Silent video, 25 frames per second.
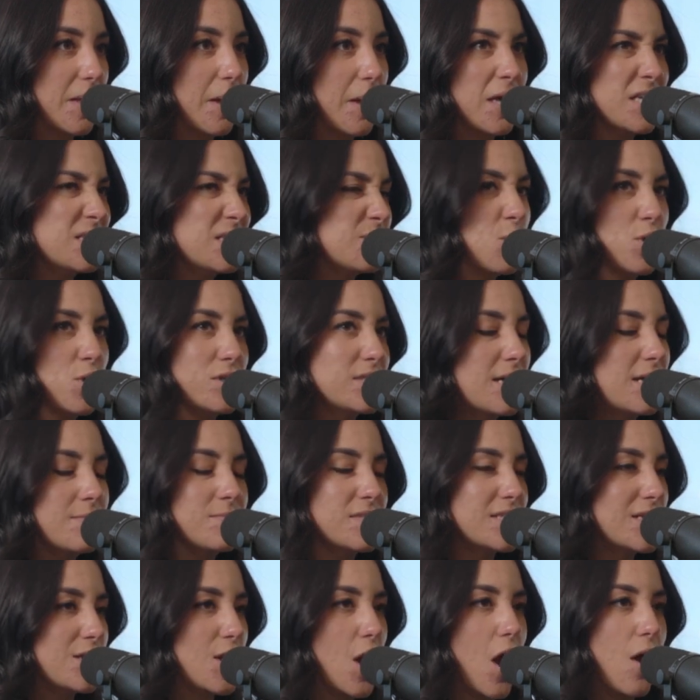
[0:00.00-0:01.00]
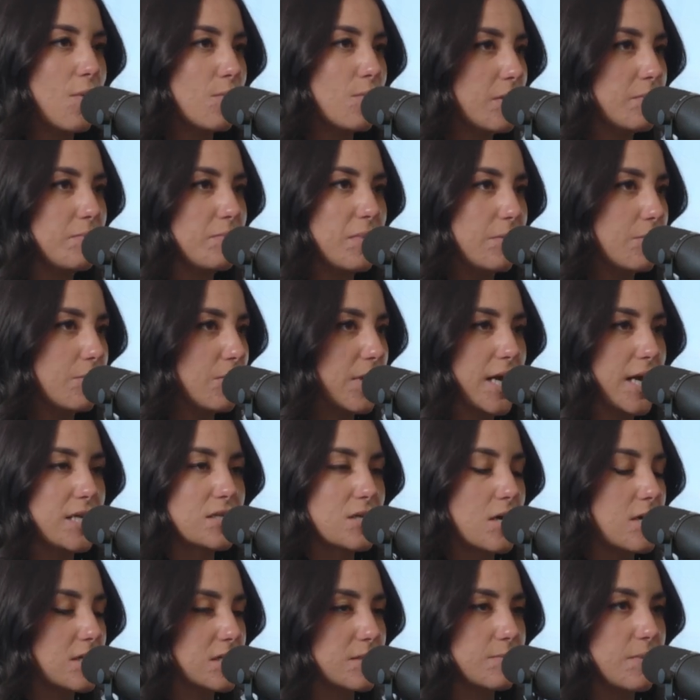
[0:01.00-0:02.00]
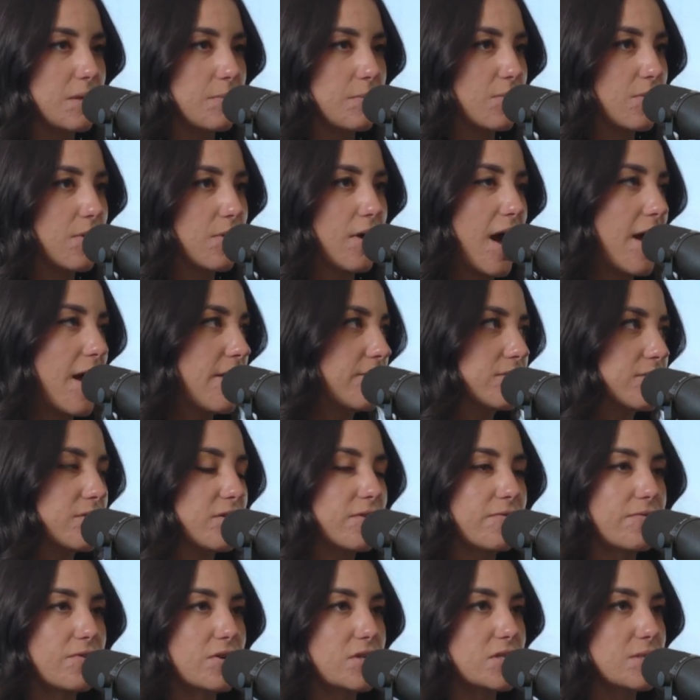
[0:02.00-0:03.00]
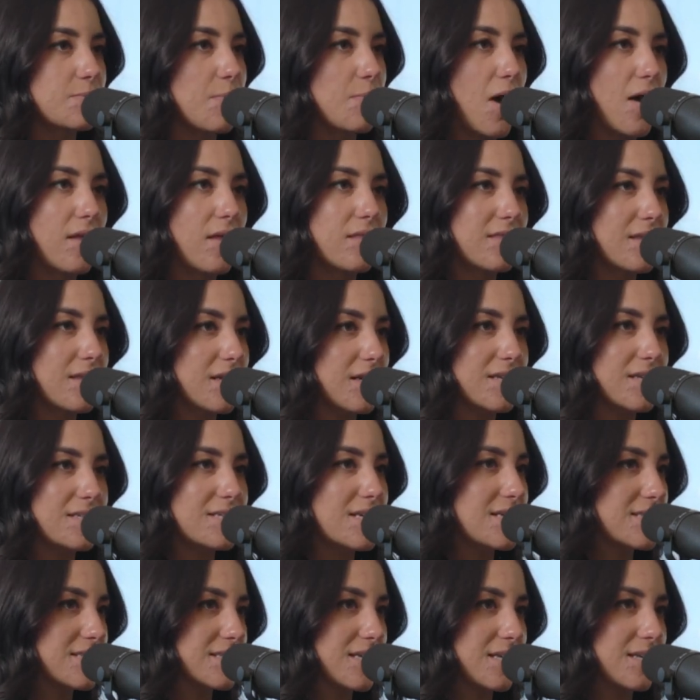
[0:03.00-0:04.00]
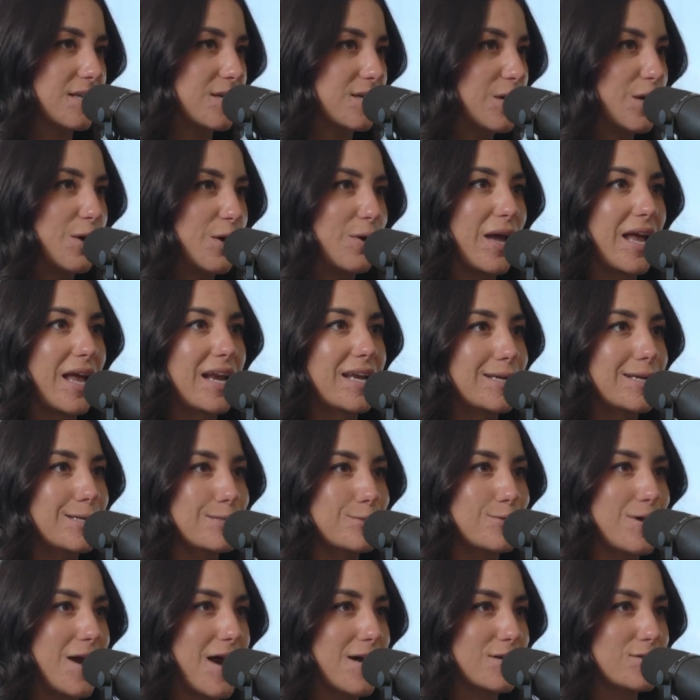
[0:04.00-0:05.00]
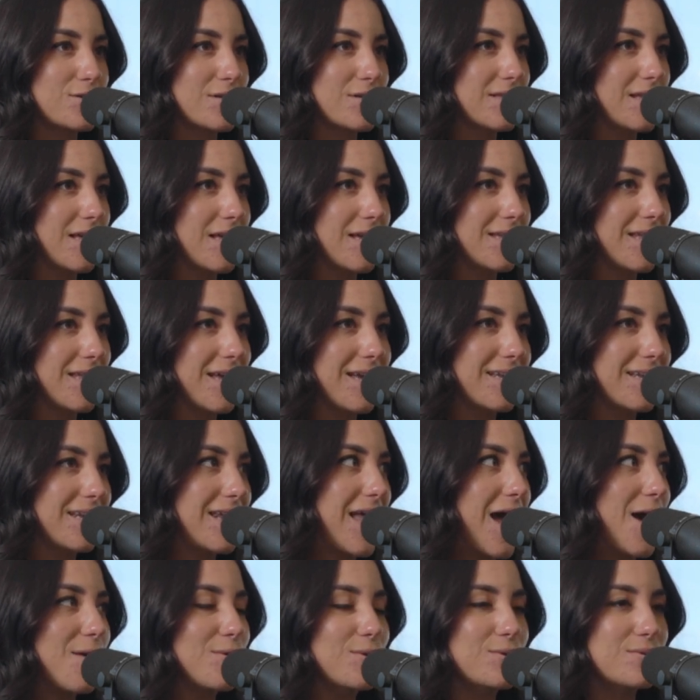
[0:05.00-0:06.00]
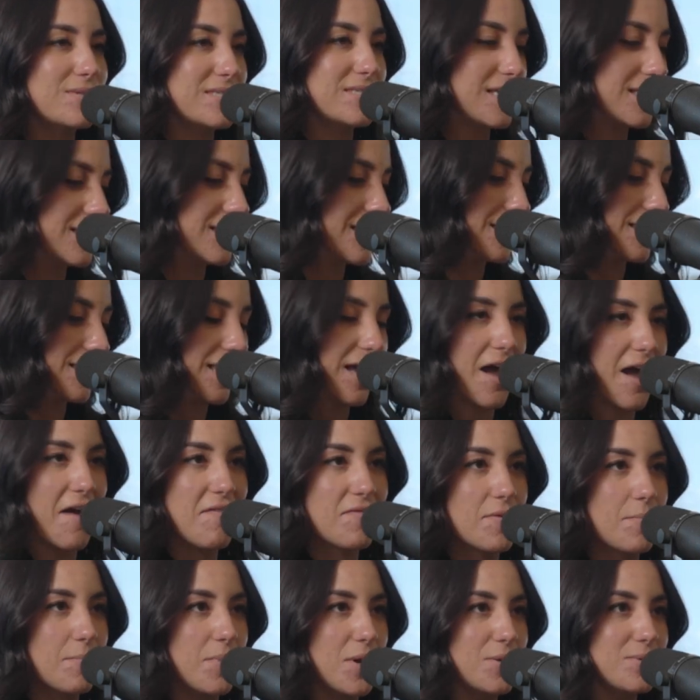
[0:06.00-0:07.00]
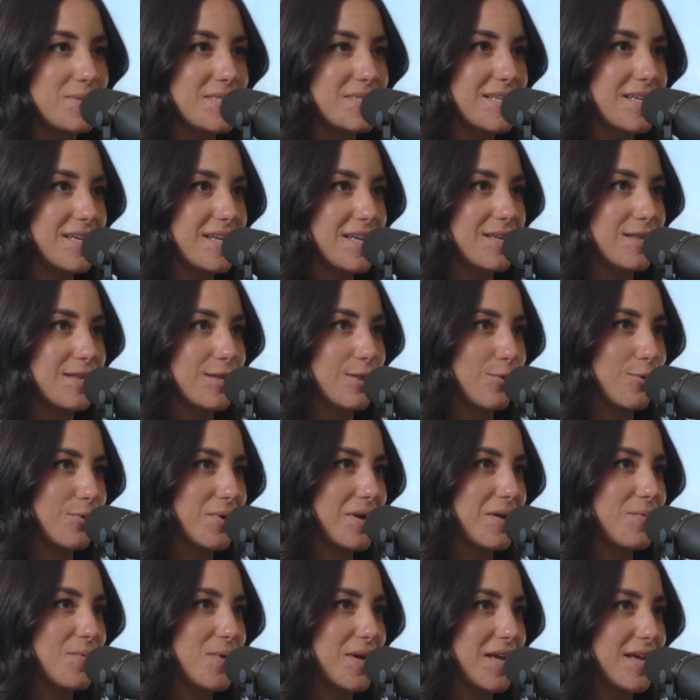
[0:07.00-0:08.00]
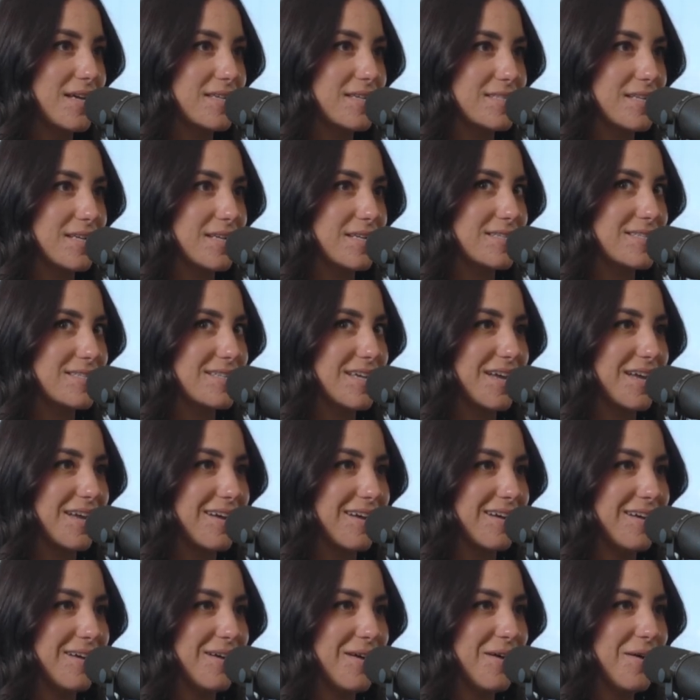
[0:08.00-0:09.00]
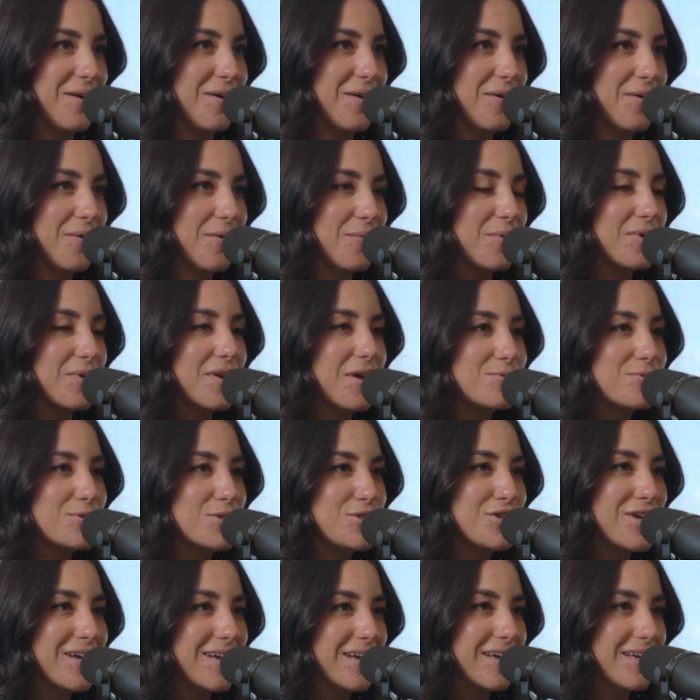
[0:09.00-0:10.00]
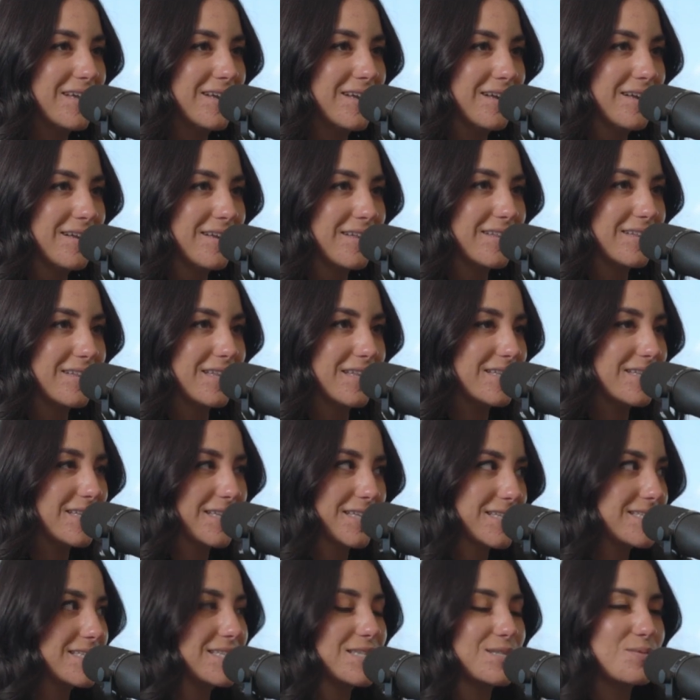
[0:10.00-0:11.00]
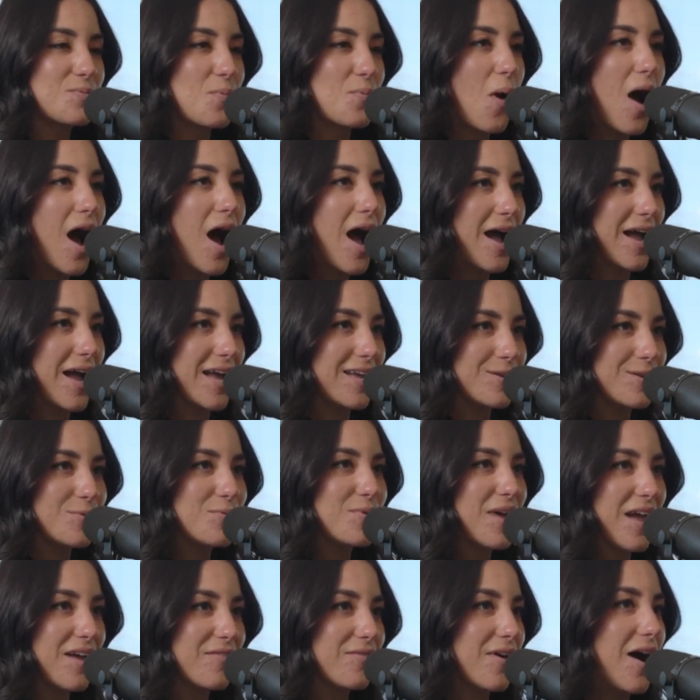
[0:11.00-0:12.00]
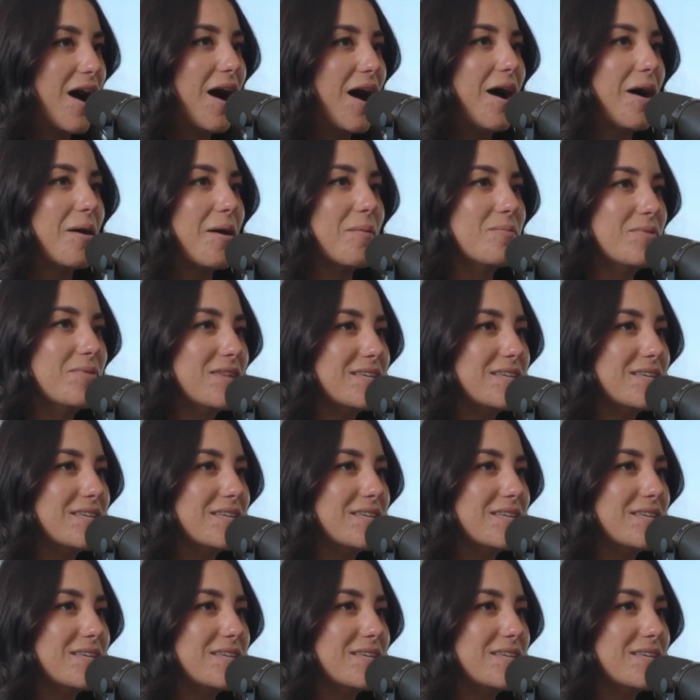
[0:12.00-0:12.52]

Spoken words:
Because more times than not, when I talk to people after the first month and it doesn't, get any traction, they now you see that they haven't posted in 3 weeks. And it's like, well, no shit. This is why you gave up.